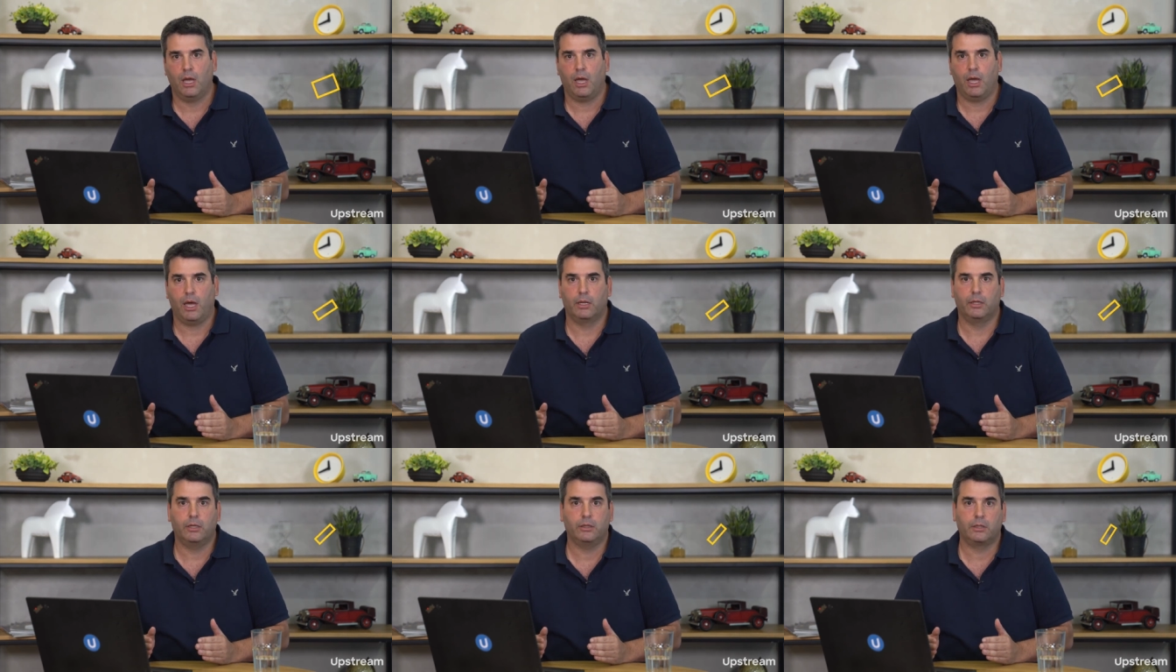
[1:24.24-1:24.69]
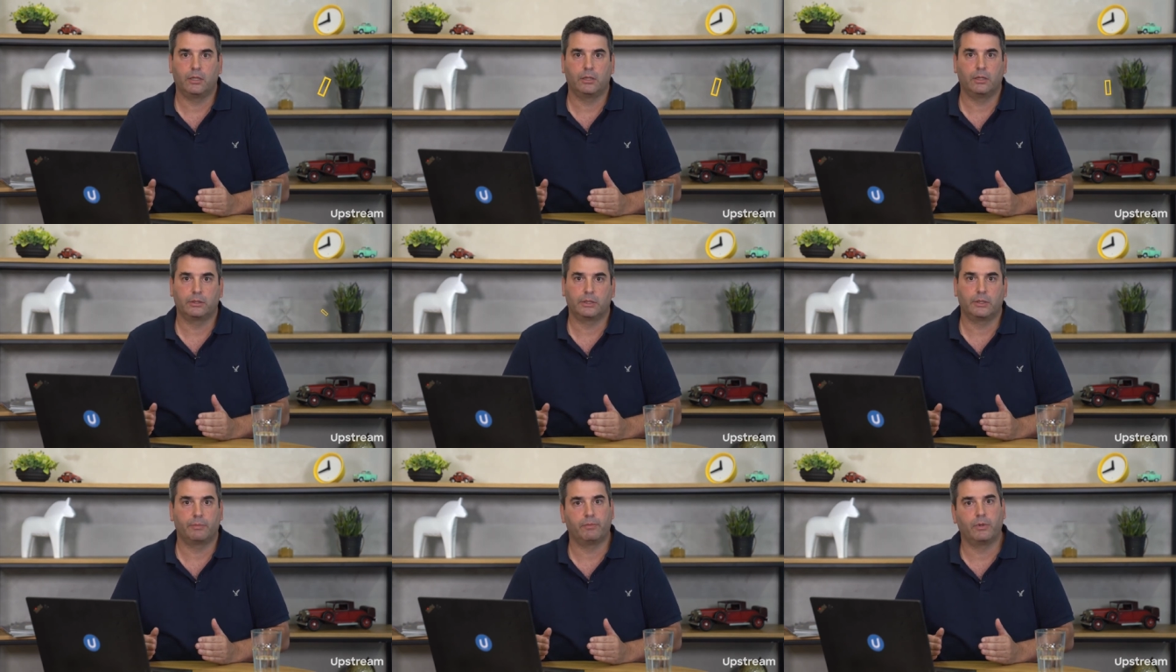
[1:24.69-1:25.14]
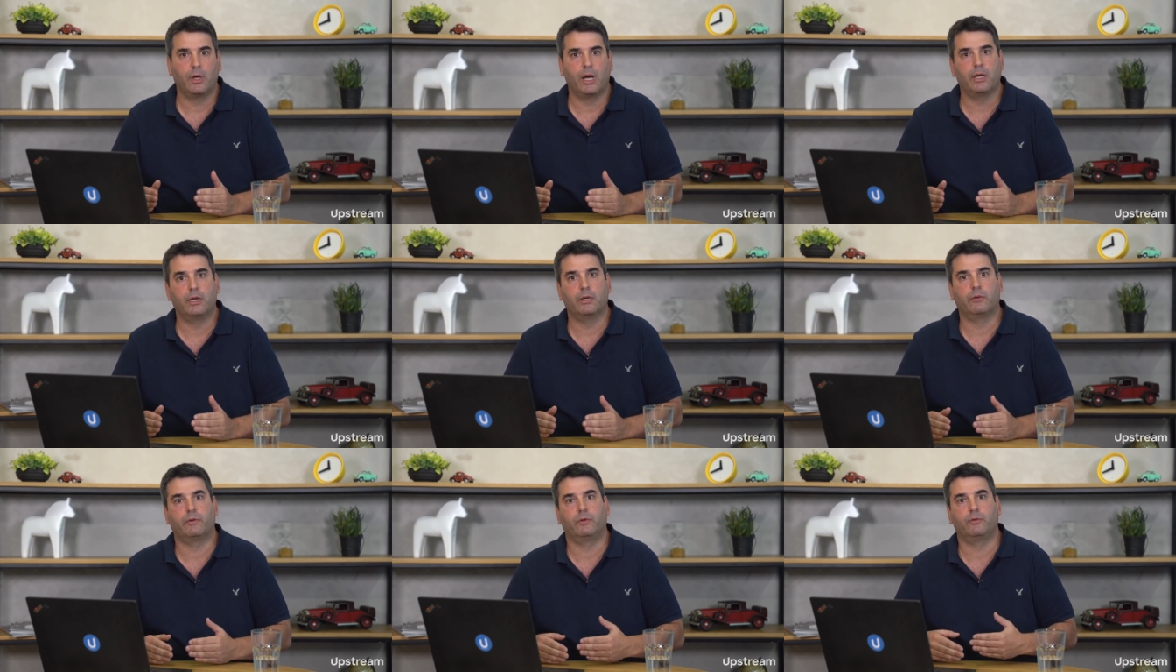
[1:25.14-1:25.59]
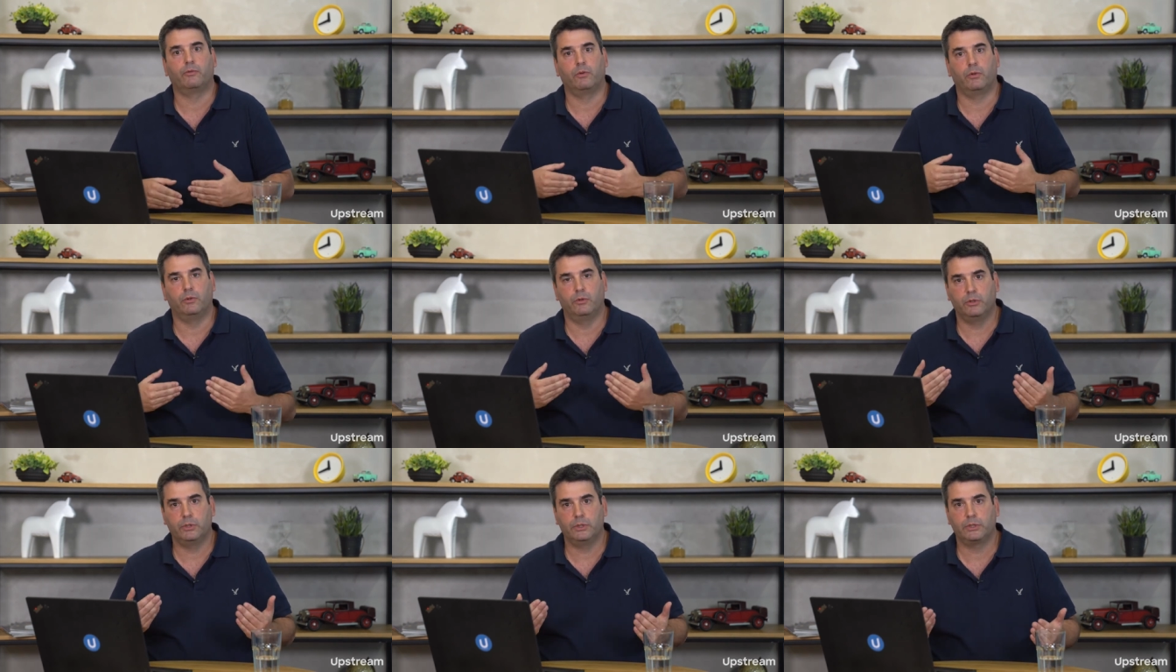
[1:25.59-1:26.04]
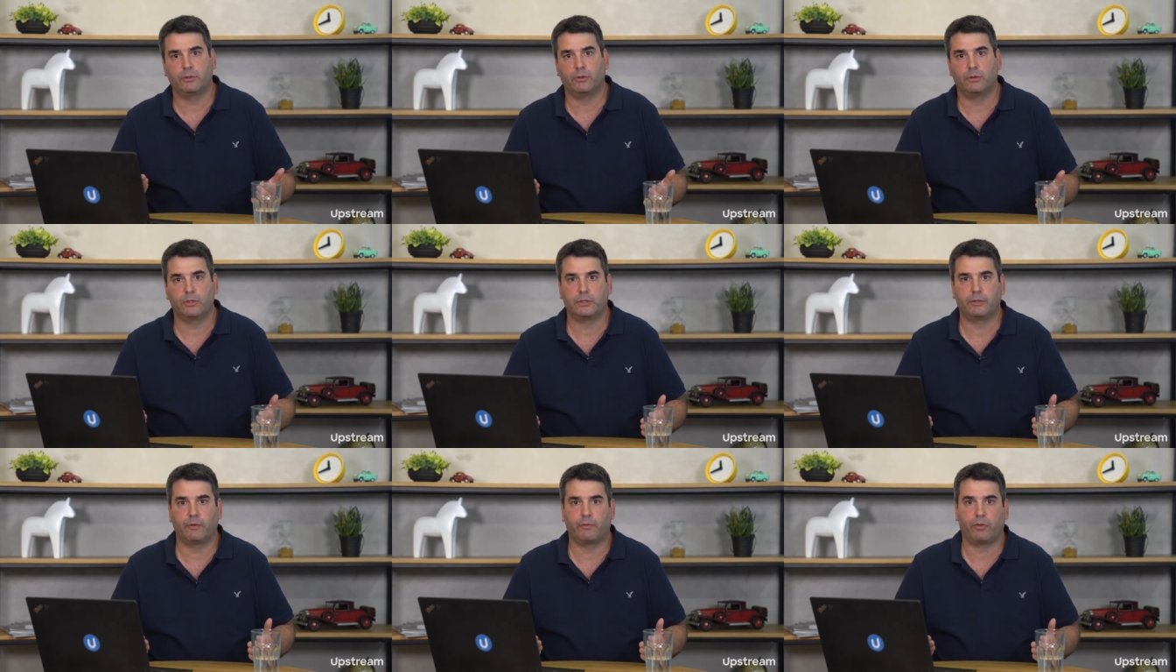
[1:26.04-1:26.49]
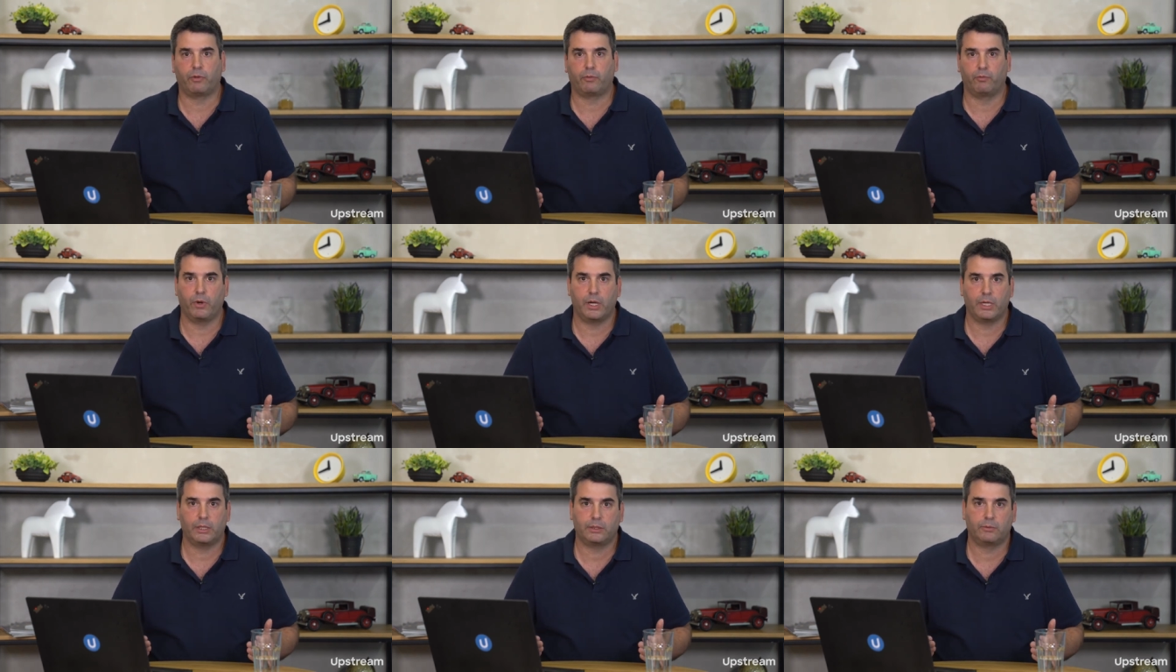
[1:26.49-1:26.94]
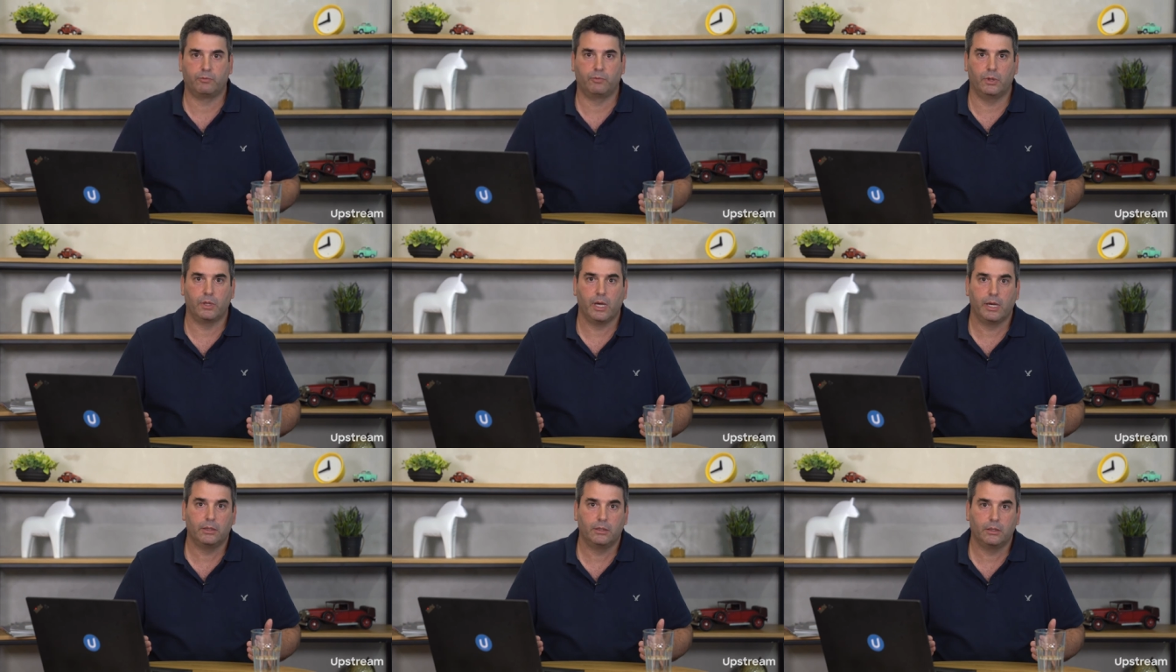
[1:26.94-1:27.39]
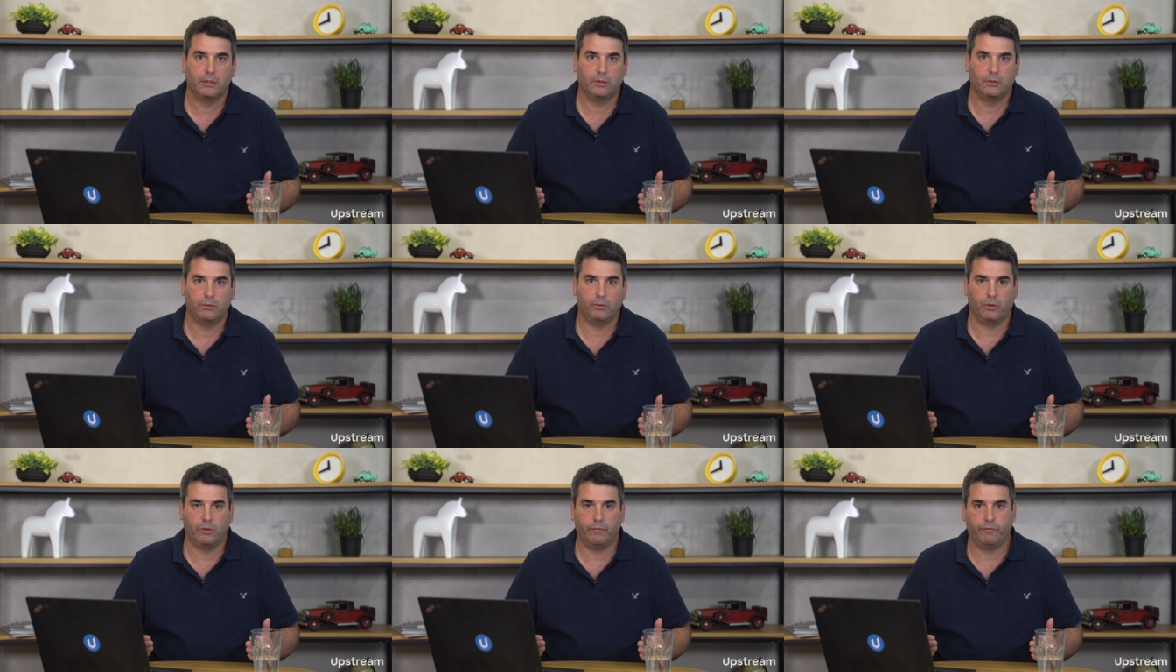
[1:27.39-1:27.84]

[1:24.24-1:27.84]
and it can supply a good source of threats related to